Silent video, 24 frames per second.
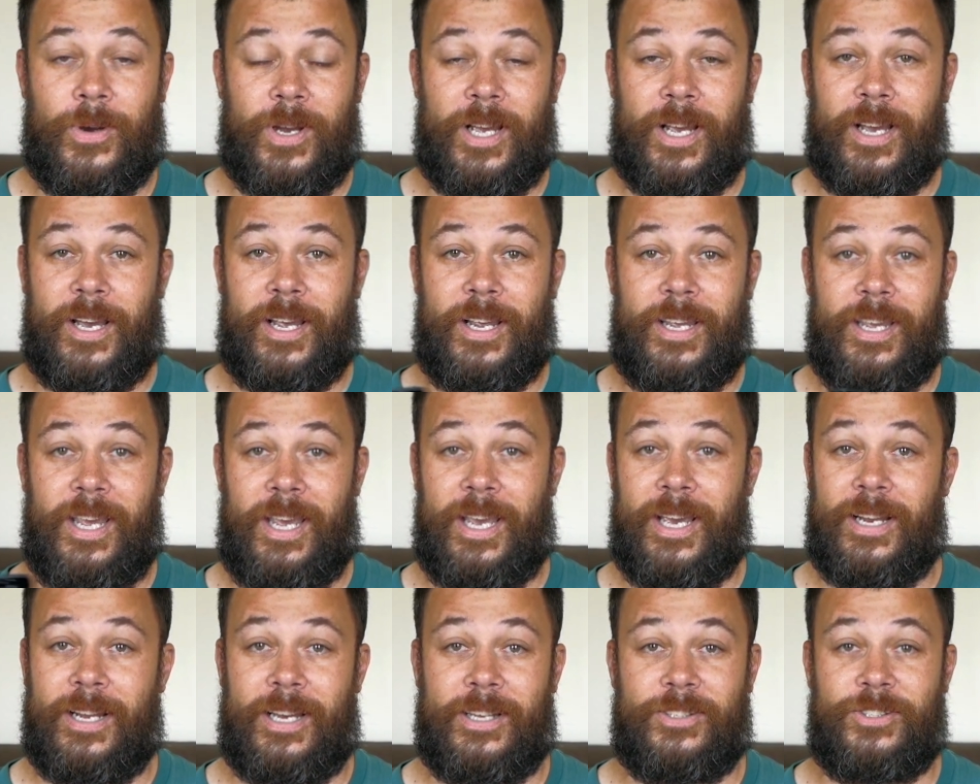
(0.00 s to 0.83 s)
I
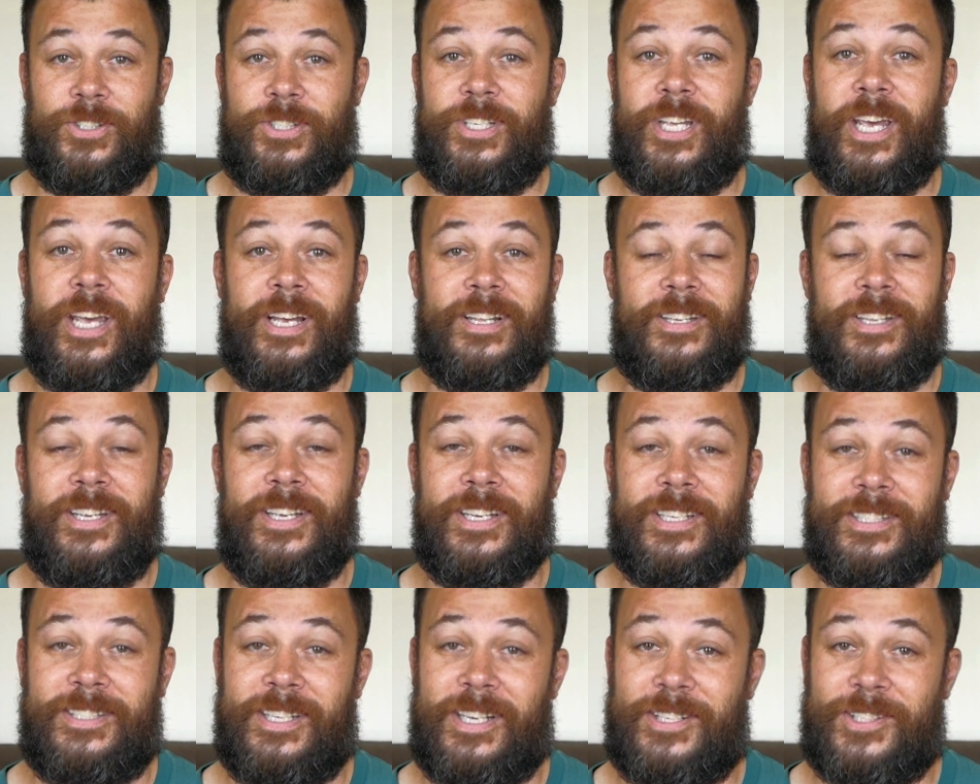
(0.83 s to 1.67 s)
can't. I'll just take the
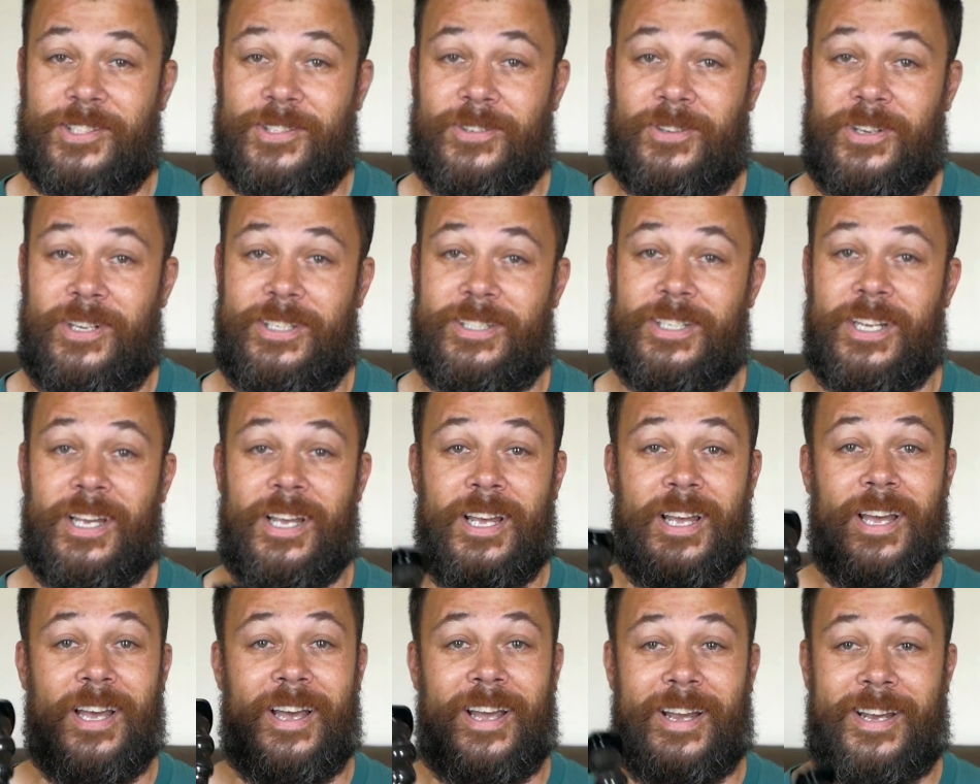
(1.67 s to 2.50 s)
accessories.
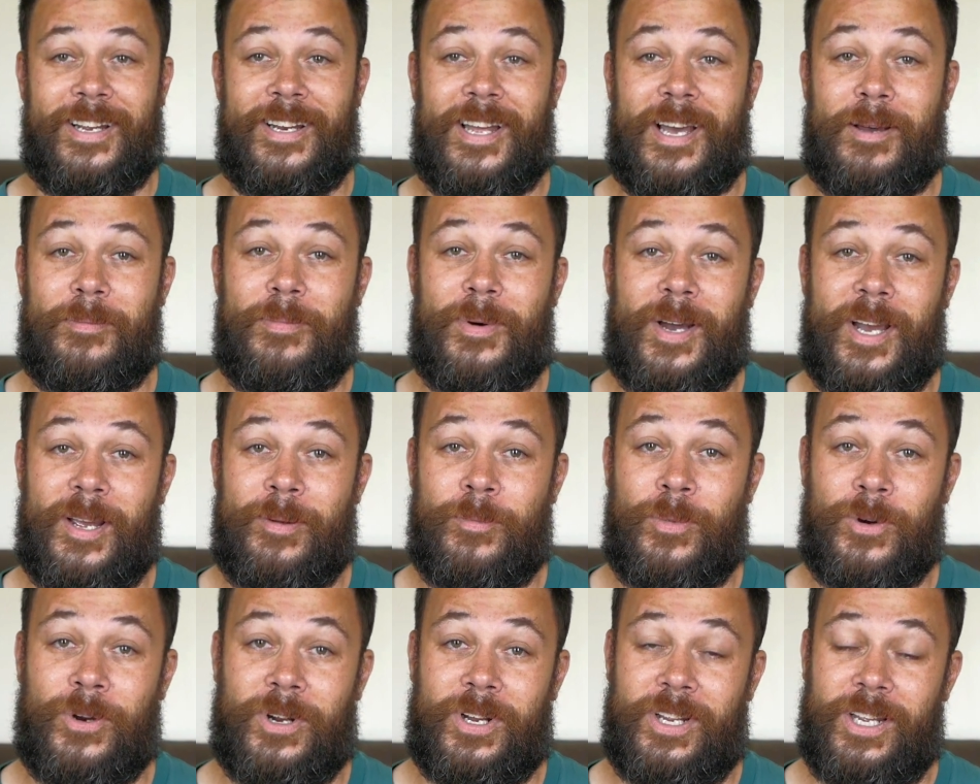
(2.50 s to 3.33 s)
I cannot buy
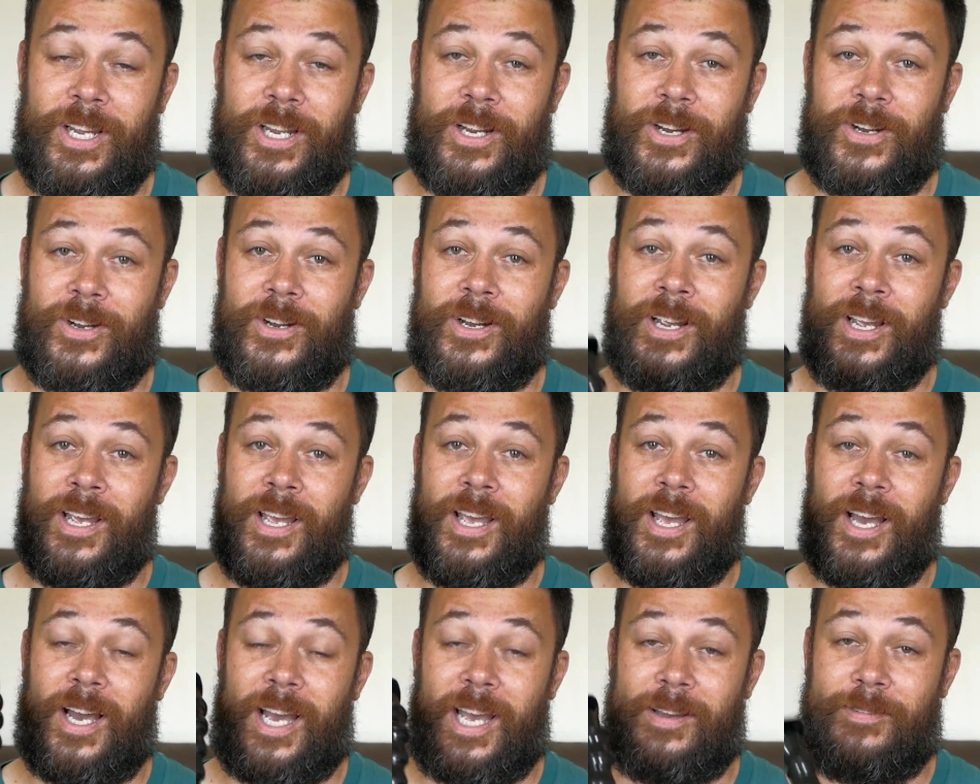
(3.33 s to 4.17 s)
more gear.
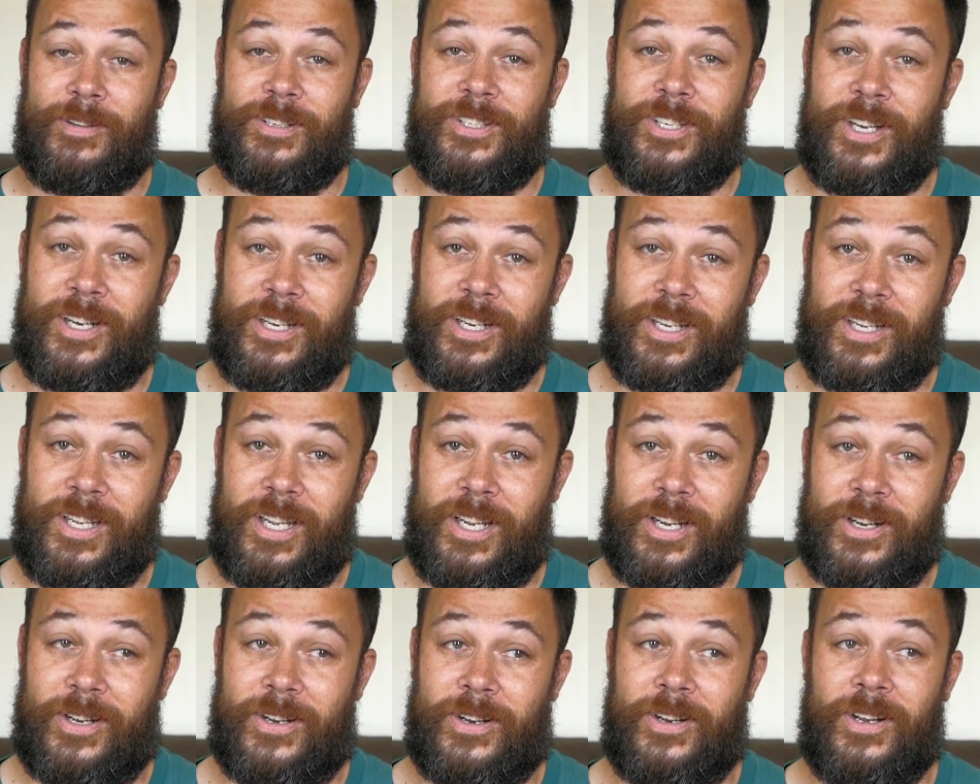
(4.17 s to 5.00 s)
I have a ton of
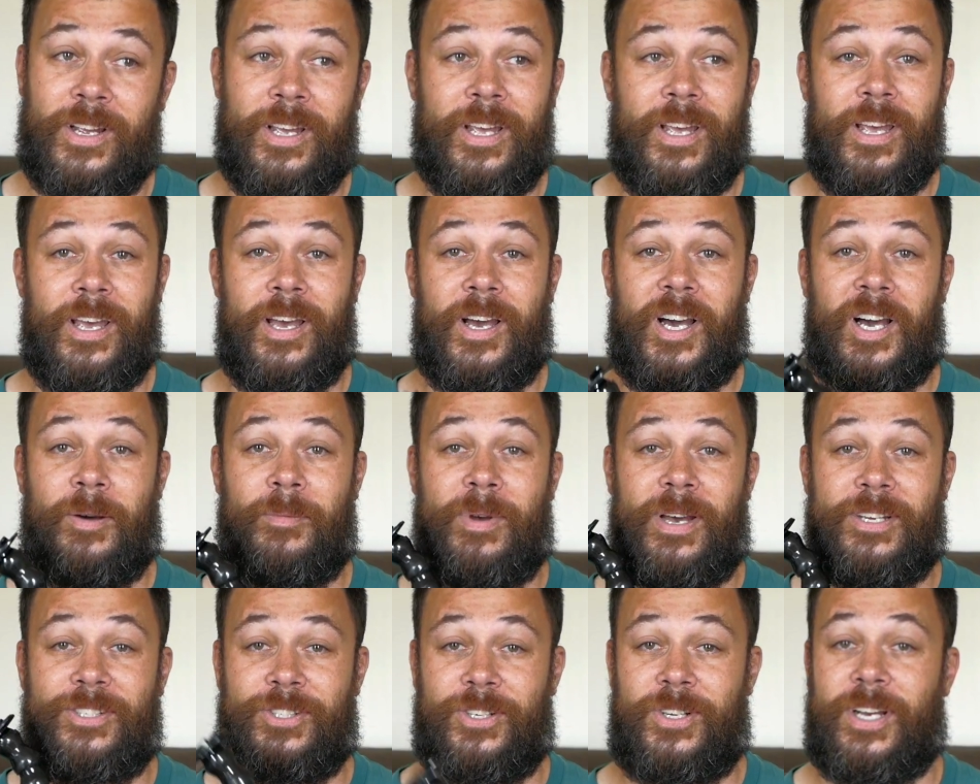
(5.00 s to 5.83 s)
gear.
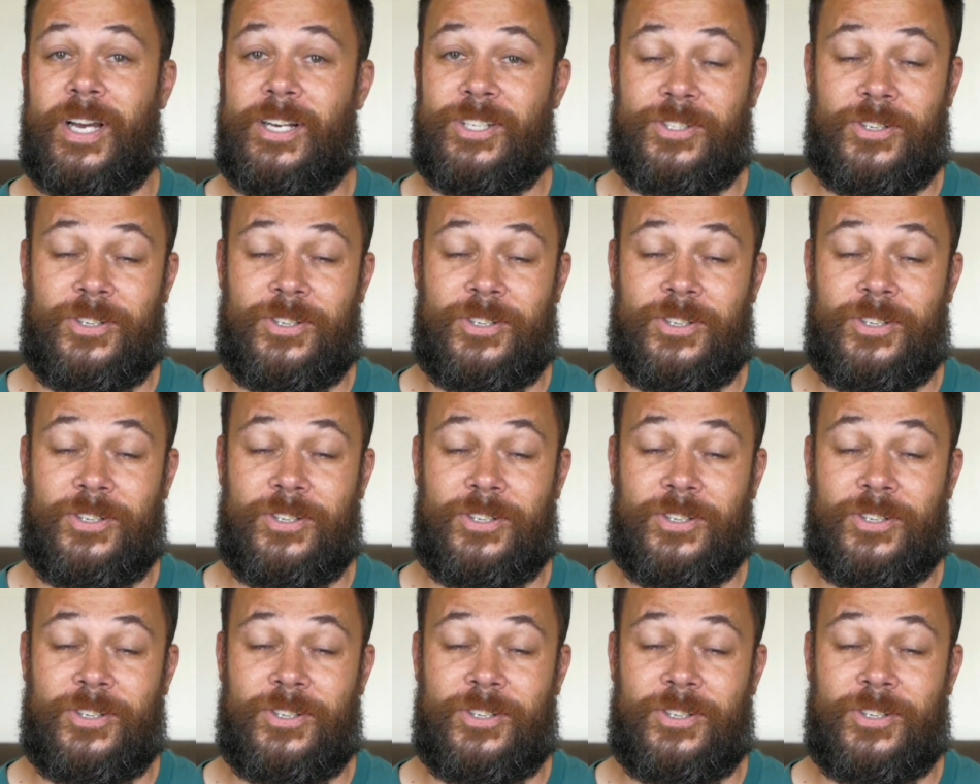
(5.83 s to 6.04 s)
As you guys